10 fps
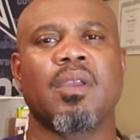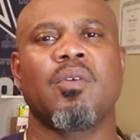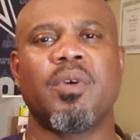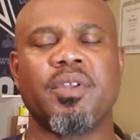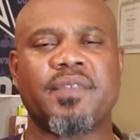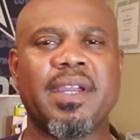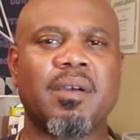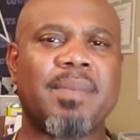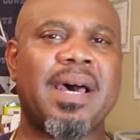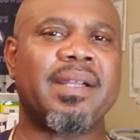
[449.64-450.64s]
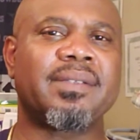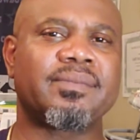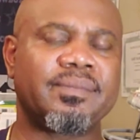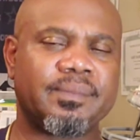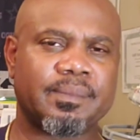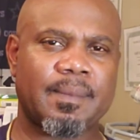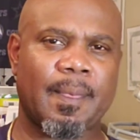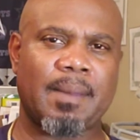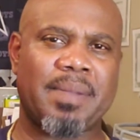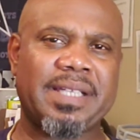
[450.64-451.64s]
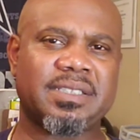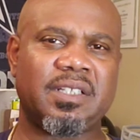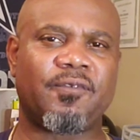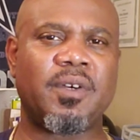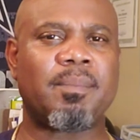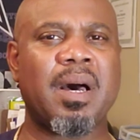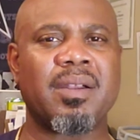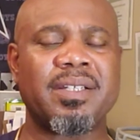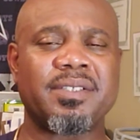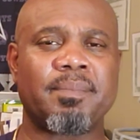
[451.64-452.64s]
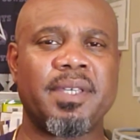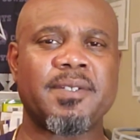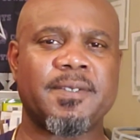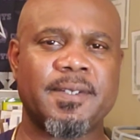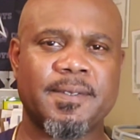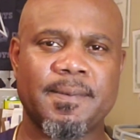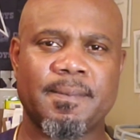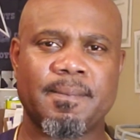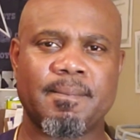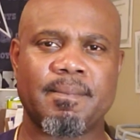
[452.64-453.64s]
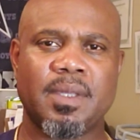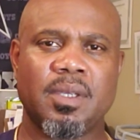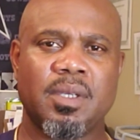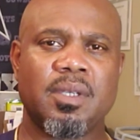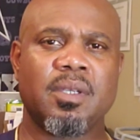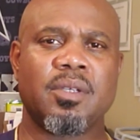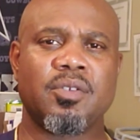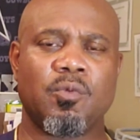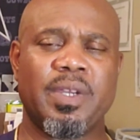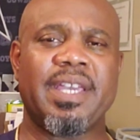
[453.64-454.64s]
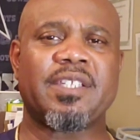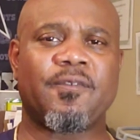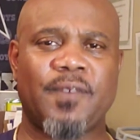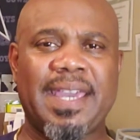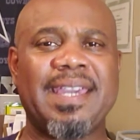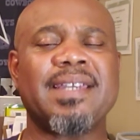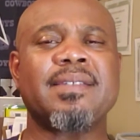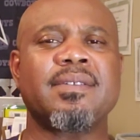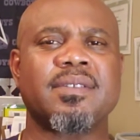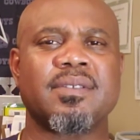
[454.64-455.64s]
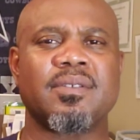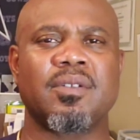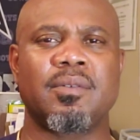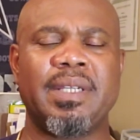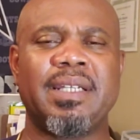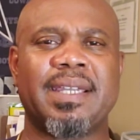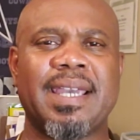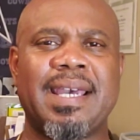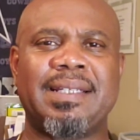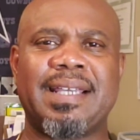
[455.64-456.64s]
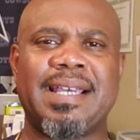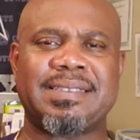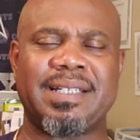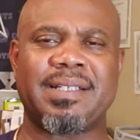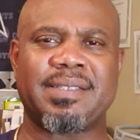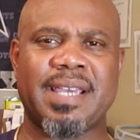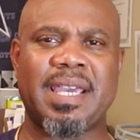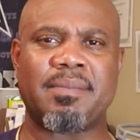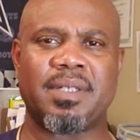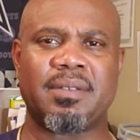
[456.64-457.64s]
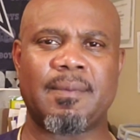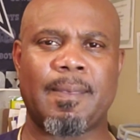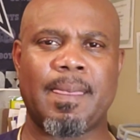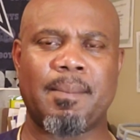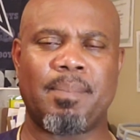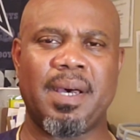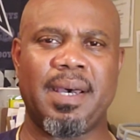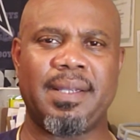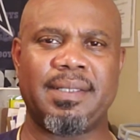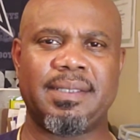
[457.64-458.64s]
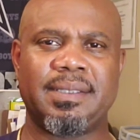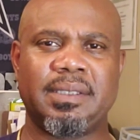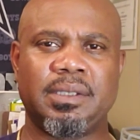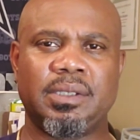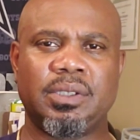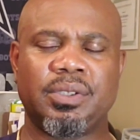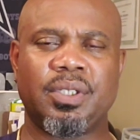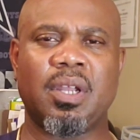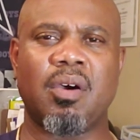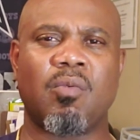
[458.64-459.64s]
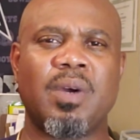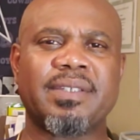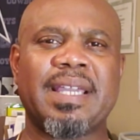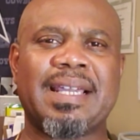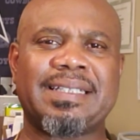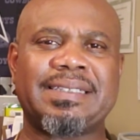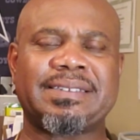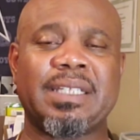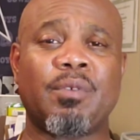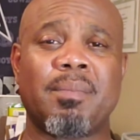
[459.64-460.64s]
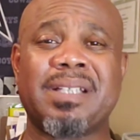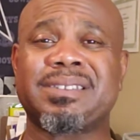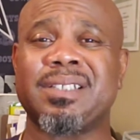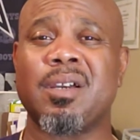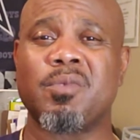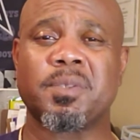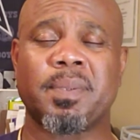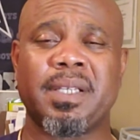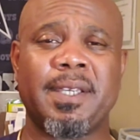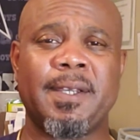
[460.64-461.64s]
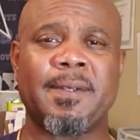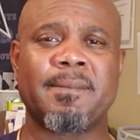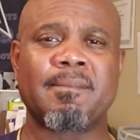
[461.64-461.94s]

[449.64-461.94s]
When you think about it, basically football is a business. We as fans, we look at it as entertainment. But, one thing I can't say, when my son was playing,